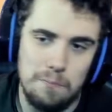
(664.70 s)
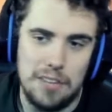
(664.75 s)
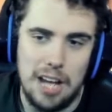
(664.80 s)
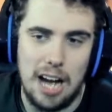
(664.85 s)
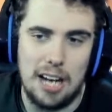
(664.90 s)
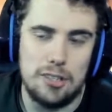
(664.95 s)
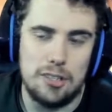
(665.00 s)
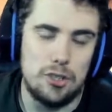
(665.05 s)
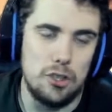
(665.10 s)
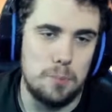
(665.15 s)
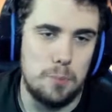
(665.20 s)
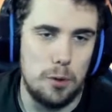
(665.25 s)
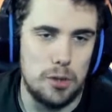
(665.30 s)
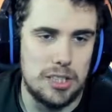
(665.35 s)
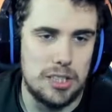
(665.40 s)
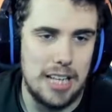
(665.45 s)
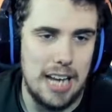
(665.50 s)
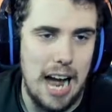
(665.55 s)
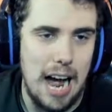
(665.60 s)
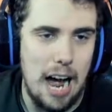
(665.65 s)
that does
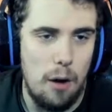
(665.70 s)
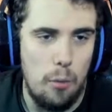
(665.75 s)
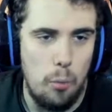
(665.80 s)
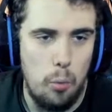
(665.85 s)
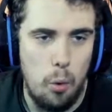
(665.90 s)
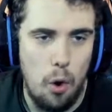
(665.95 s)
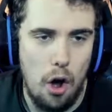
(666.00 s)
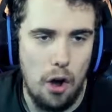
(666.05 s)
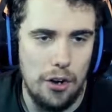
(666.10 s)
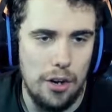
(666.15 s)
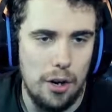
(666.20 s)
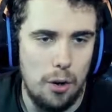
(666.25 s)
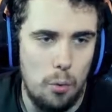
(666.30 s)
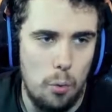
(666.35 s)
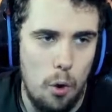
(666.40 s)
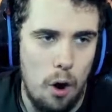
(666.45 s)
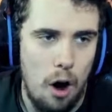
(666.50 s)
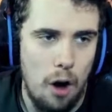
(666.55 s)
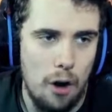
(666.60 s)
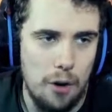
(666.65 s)
put it at
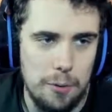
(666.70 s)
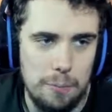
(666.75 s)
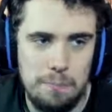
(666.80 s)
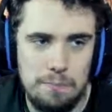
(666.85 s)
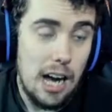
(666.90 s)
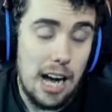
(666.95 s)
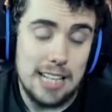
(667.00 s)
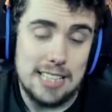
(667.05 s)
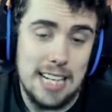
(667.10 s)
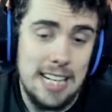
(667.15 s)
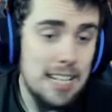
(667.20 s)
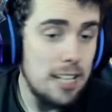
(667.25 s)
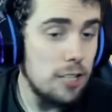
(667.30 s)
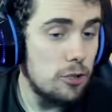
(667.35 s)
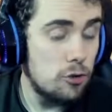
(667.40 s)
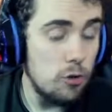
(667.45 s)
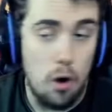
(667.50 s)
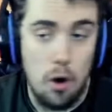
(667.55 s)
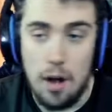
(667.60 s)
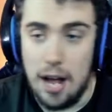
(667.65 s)
1-1. I'd take a
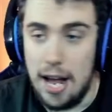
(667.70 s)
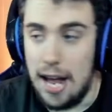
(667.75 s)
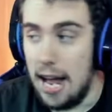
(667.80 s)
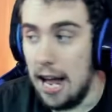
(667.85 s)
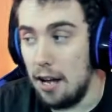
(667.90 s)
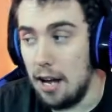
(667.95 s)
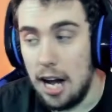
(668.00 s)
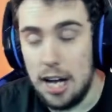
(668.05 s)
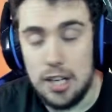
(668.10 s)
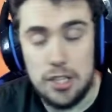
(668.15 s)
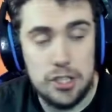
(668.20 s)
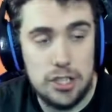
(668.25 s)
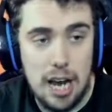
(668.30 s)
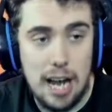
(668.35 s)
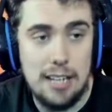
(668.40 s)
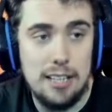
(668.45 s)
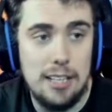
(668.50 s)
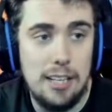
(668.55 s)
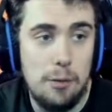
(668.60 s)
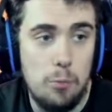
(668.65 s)
draw here. I
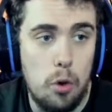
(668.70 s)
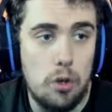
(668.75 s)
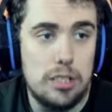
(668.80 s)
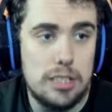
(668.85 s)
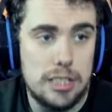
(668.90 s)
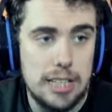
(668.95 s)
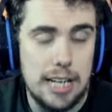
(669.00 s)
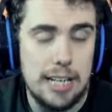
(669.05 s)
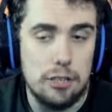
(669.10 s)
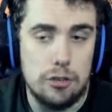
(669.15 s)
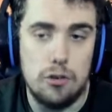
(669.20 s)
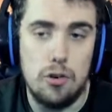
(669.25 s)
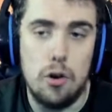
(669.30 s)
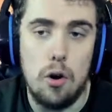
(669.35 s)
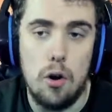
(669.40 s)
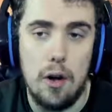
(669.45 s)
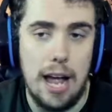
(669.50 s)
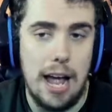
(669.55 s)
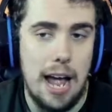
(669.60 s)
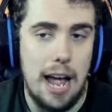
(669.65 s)
genuinely would take a
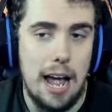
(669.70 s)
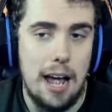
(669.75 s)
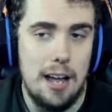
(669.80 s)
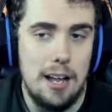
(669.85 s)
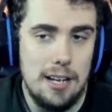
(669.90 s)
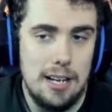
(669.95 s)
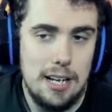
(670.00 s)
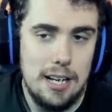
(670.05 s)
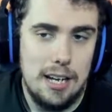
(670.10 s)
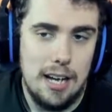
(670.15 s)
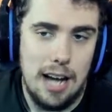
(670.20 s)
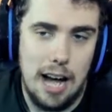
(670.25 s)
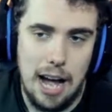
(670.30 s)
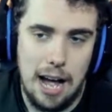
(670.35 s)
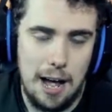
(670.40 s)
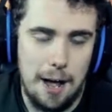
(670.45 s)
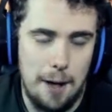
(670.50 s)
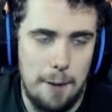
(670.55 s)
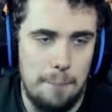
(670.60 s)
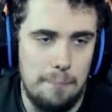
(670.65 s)
draw here.
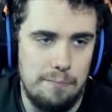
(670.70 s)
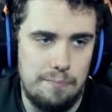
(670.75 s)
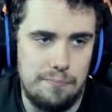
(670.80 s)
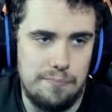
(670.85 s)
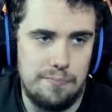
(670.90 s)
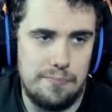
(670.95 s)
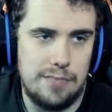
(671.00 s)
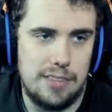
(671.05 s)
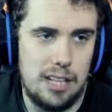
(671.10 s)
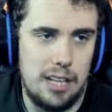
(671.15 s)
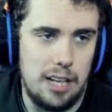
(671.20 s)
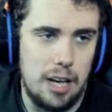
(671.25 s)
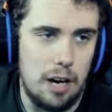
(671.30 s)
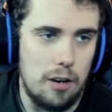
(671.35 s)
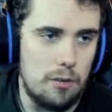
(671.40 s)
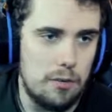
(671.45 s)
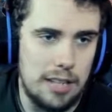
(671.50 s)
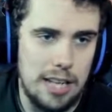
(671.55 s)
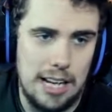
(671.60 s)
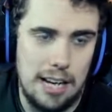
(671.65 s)
You
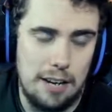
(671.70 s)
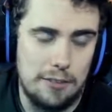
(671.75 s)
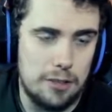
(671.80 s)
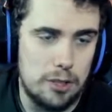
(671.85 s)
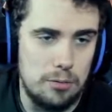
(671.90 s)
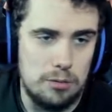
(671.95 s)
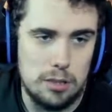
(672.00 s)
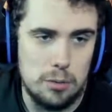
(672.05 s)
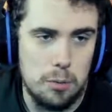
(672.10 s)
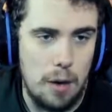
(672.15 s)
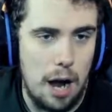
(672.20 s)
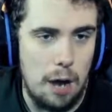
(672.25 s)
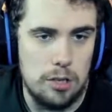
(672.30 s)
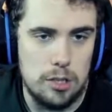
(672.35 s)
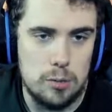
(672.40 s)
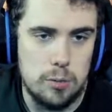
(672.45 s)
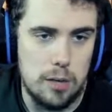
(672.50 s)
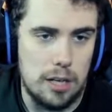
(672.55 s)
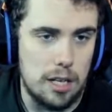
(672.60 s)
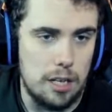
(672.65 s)
know, they have to come to
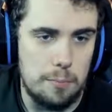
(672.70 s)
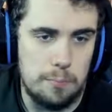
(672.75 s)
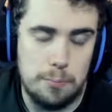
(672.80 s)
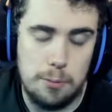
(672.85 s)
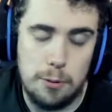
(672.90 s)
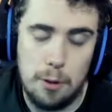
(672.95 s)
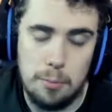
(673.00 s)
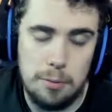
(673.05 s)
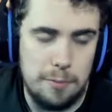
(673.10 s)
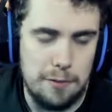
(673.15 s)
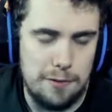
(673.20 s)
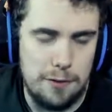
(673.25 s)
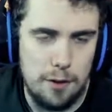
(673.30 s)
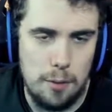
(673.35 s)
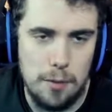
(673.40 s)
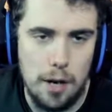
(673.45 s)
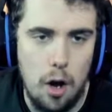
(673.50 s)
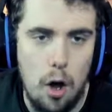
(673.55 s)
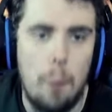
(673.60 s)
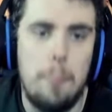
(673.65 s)
ours. We're going to probably
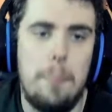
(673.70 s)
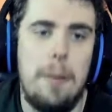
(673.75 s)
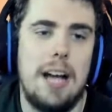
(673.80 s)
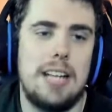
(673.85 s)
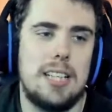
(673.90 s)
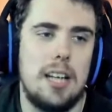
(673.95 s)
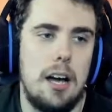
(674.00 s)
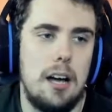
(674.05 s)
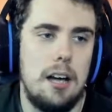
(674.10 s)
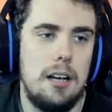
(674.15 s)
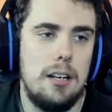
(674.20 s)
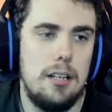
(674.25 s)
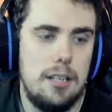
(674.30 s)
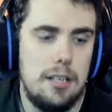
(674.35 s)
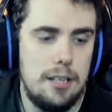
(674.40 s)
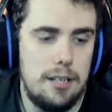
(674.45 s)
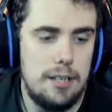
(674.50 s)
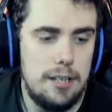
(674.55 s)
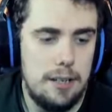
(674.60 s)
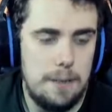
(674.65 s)
perform a lot better
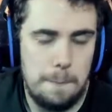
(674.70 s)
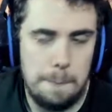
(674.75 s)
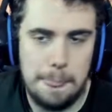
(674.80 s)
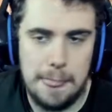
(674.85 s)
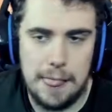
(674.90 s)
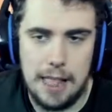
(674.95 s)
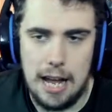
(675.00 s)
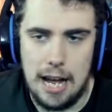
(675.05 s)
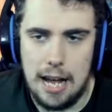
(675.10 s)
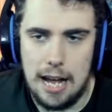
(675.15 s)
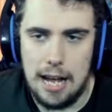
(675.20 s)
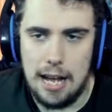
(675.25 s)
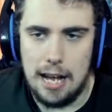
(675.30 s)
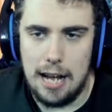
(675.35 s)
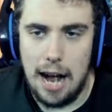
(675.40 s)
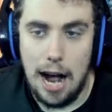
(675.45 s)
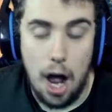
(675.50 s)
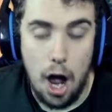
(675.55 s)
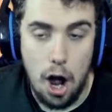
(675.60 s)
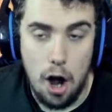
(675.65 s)
at
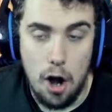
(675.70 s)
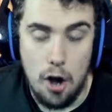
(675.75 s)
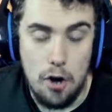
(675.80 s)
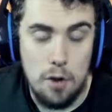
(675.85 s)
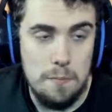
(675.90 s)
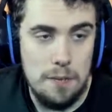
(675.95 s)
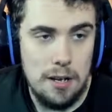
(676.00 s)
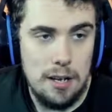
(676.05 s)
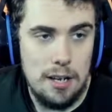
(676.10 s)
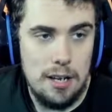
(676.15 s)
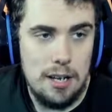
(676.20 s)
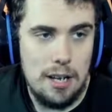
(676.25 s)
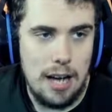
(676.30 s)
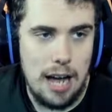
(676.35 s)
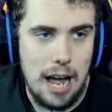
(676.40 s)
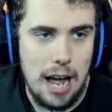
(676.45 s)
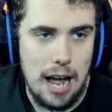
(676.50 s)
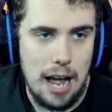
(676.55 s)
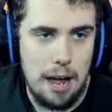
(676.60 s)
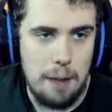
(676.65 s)
home.
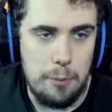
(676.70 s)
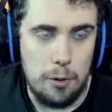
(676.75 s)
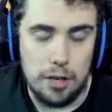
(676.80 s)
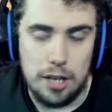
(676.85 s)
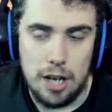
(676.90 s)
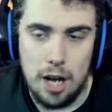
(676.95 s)
But